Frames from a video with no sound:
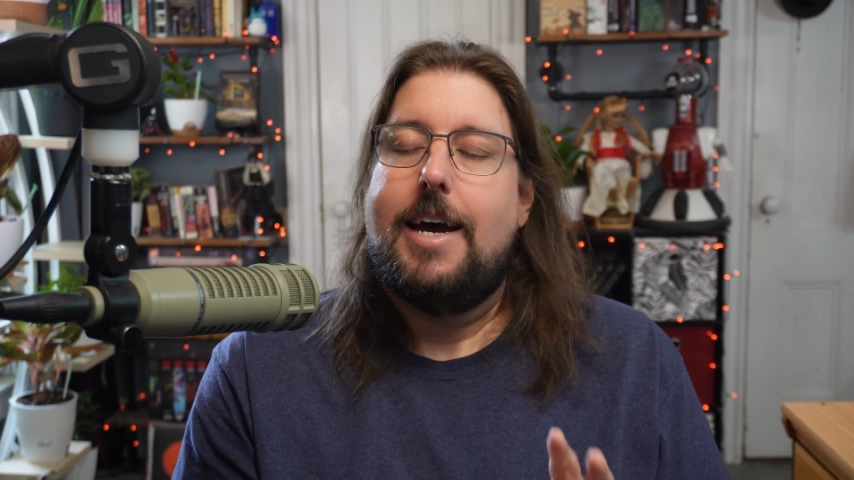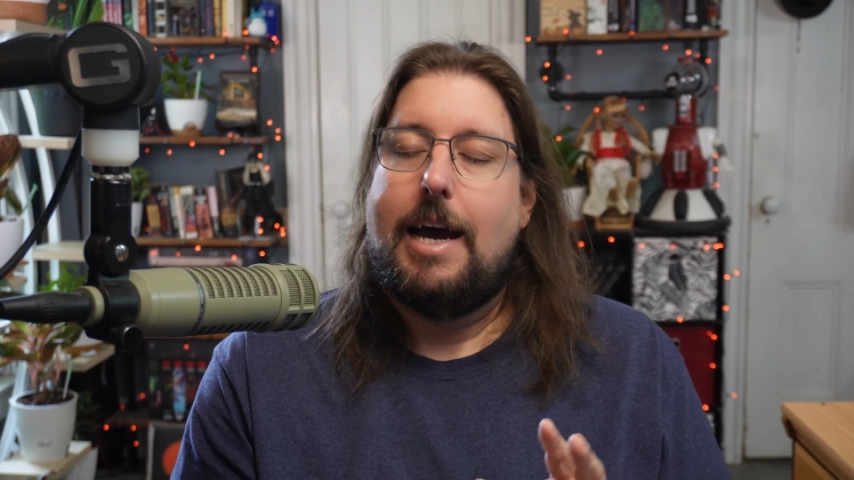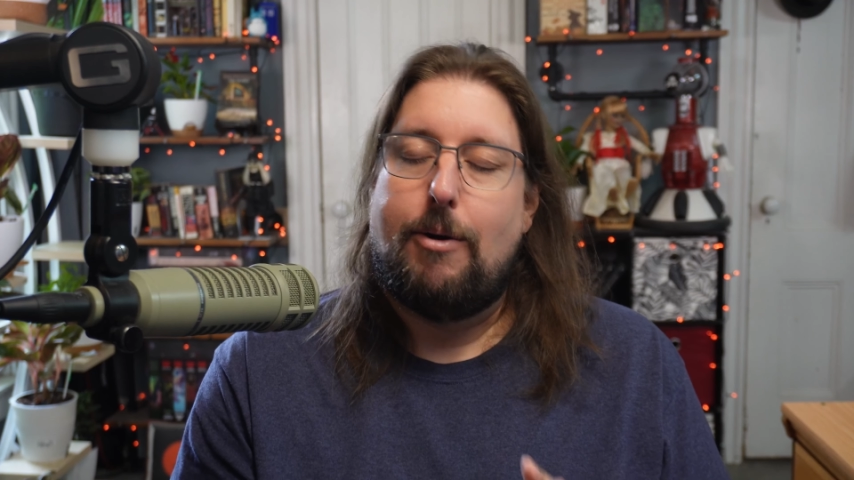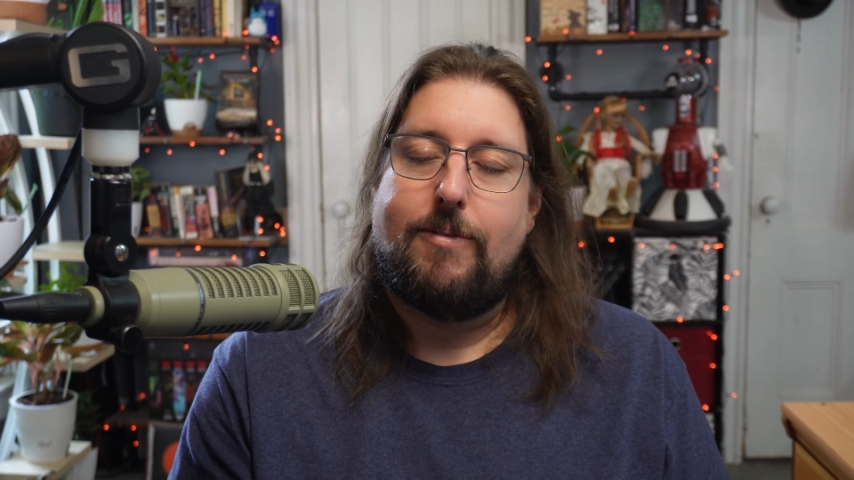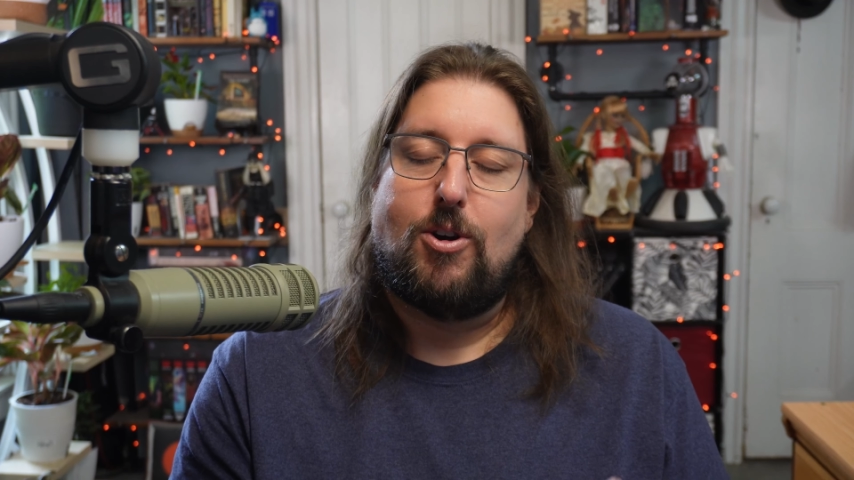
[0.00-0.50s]

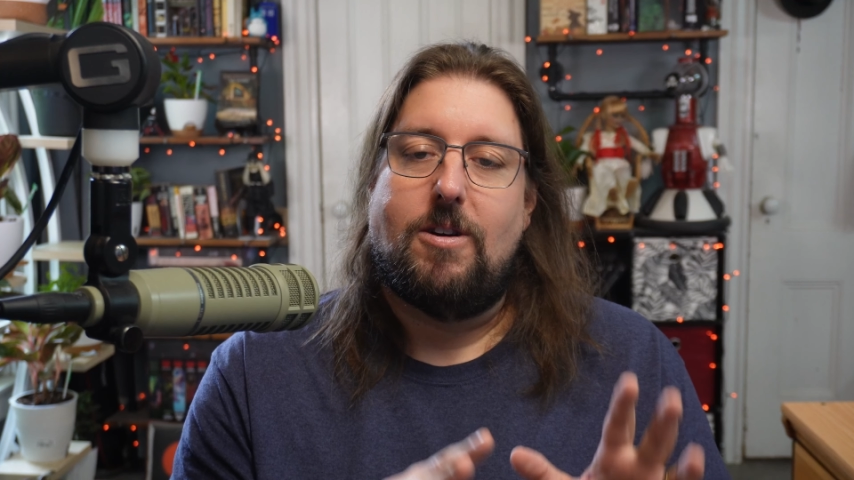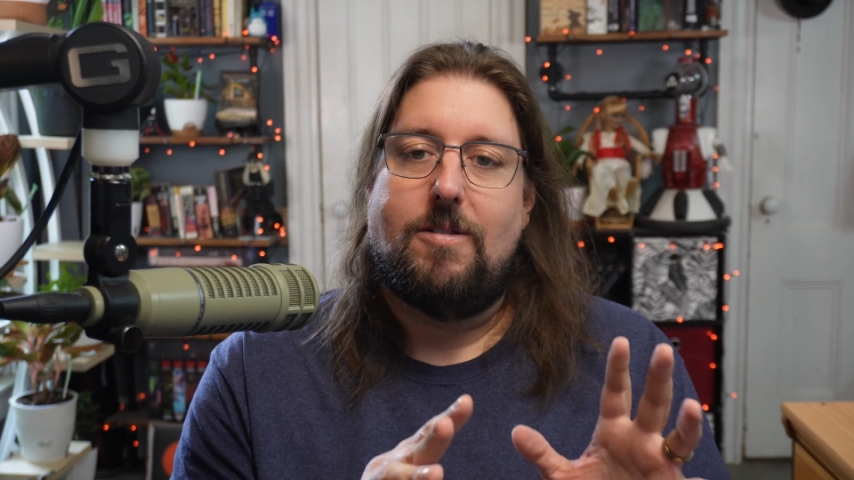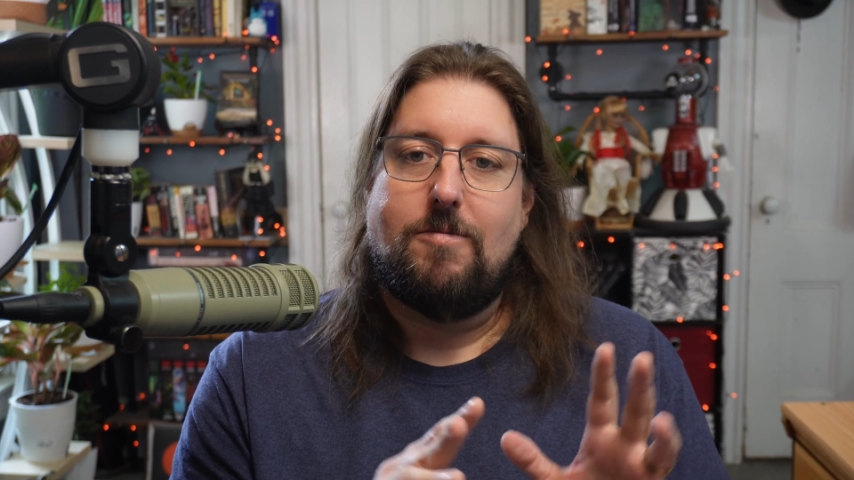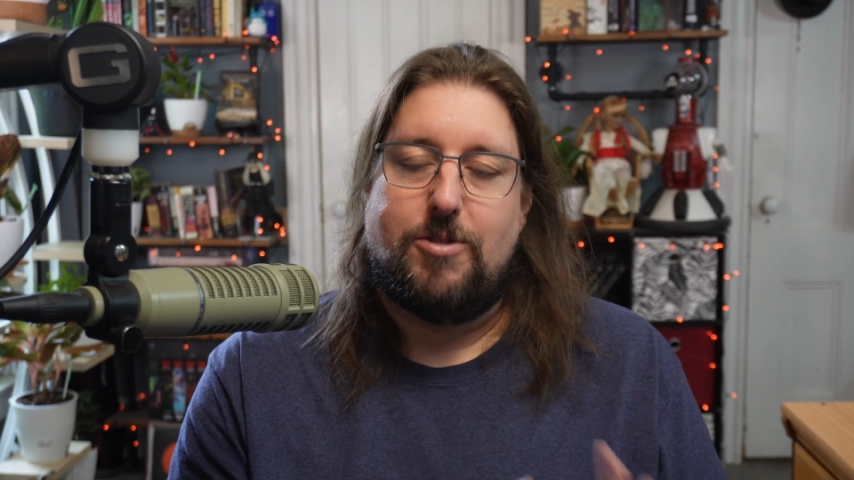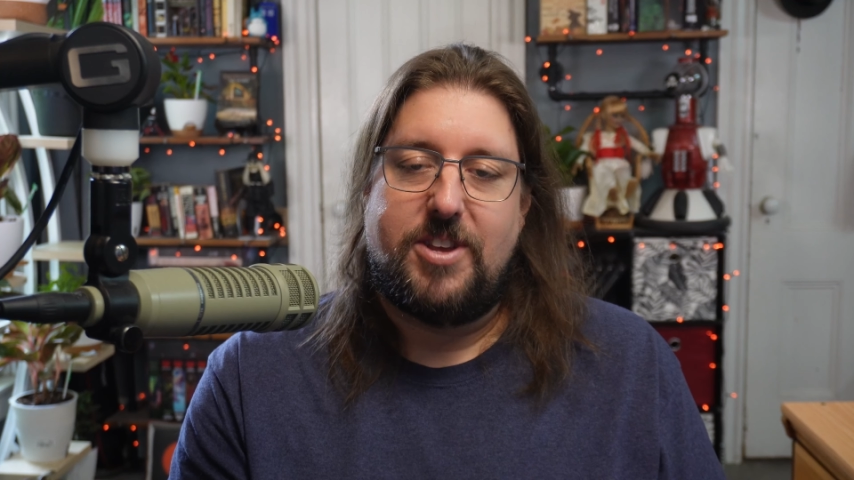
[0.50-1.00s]
However,
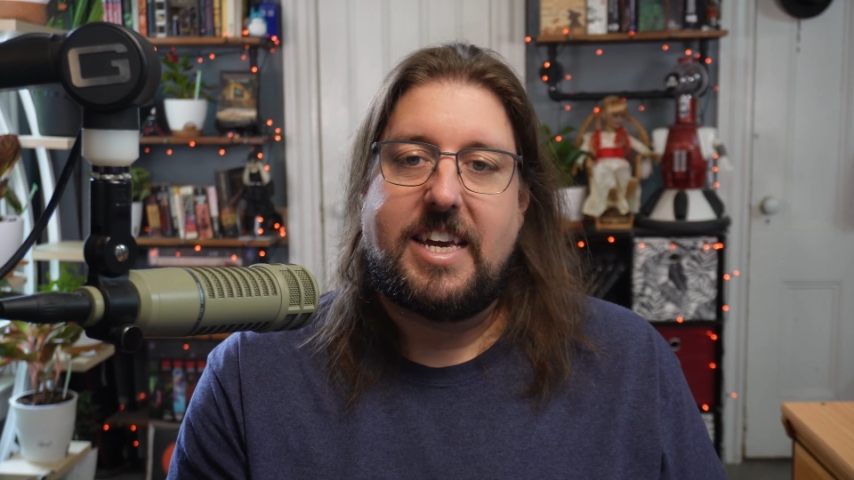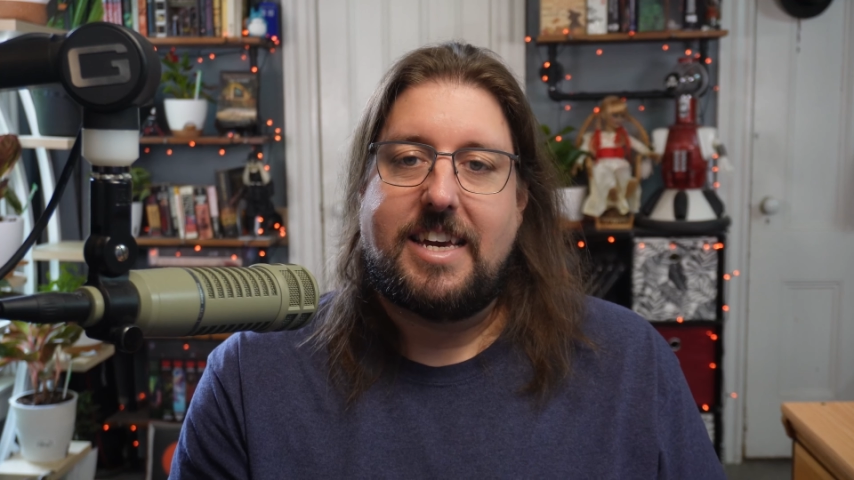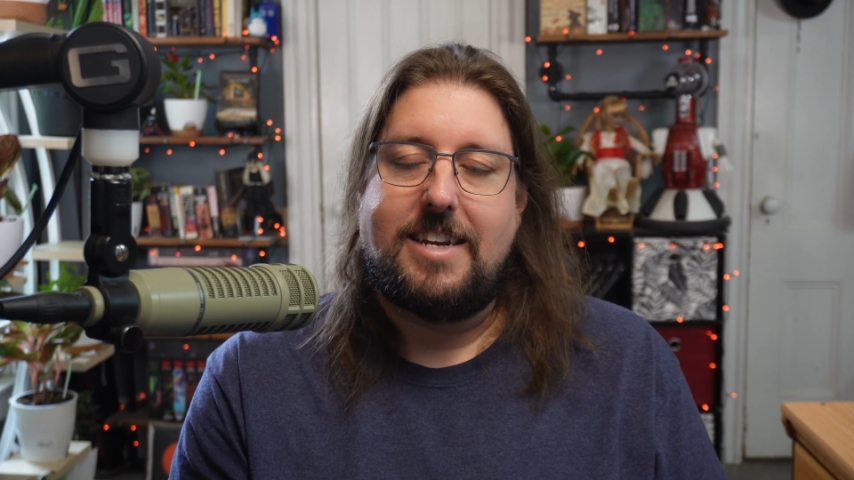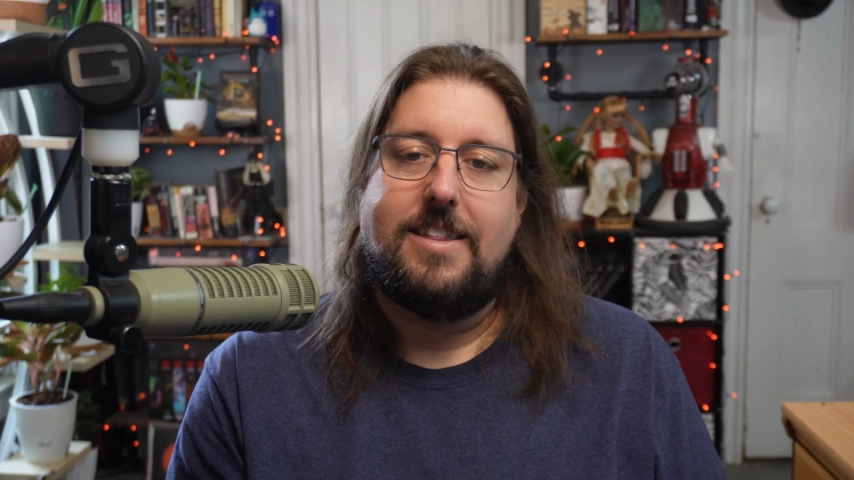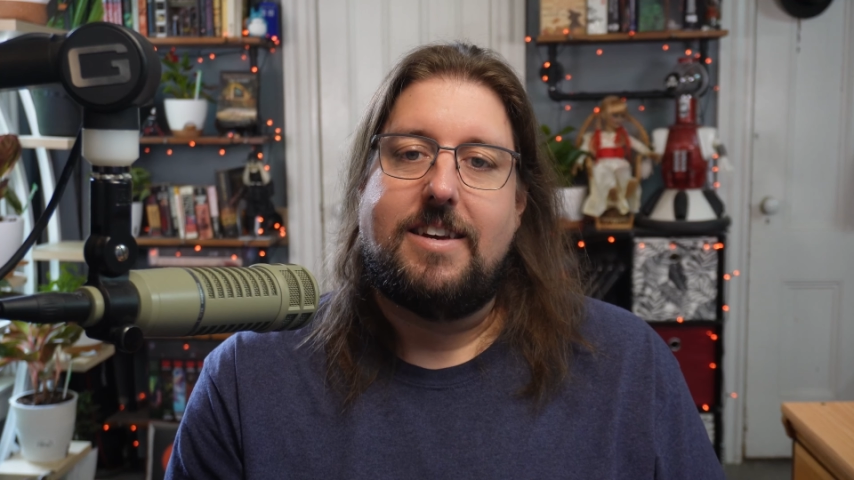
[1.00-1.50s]
digging
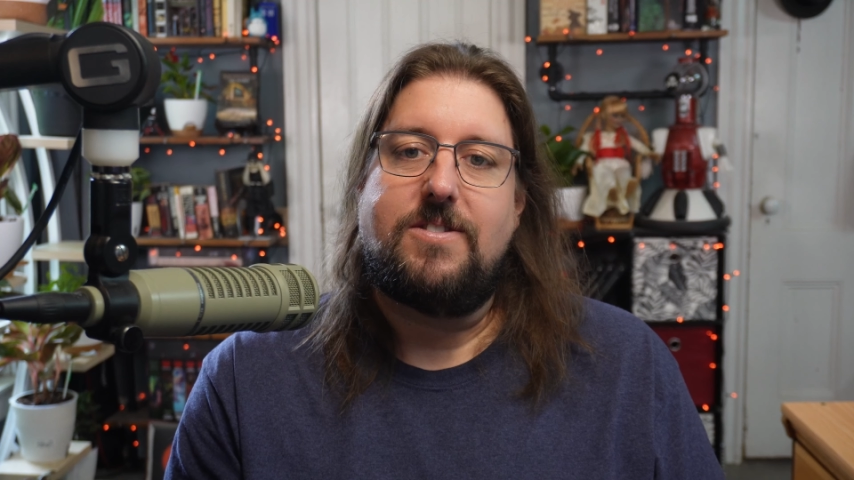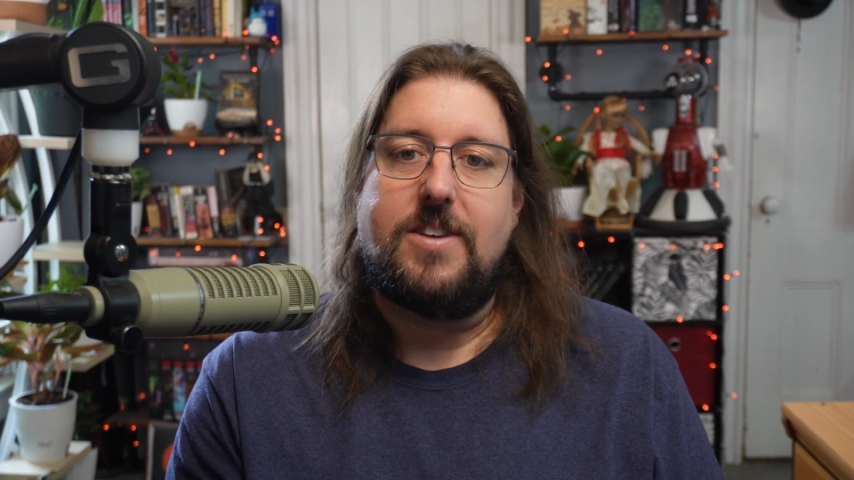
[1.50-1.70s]
into this,